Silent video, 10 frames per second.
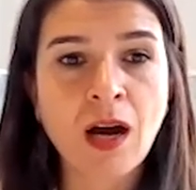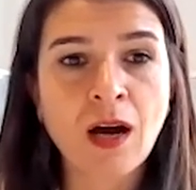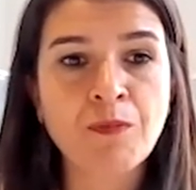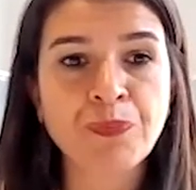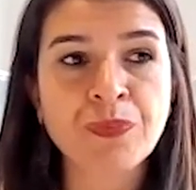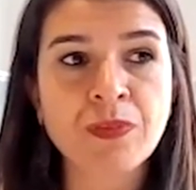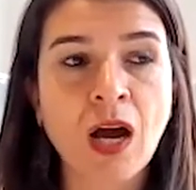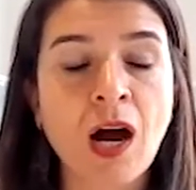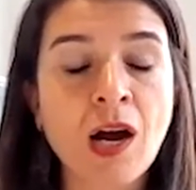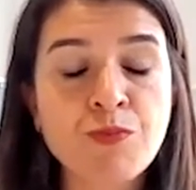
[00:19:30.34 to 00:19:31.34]
Um,
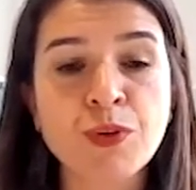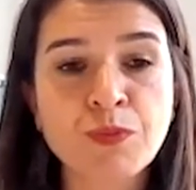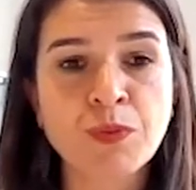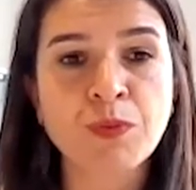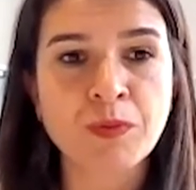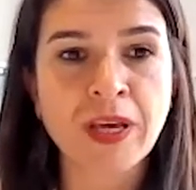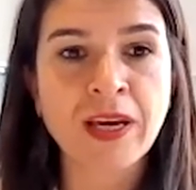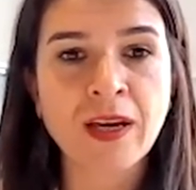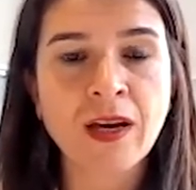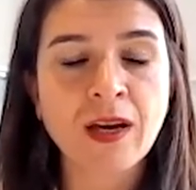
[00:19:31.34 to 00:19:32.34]
I
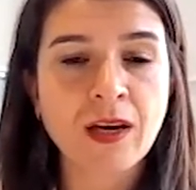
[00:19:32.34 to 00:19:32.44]
probably,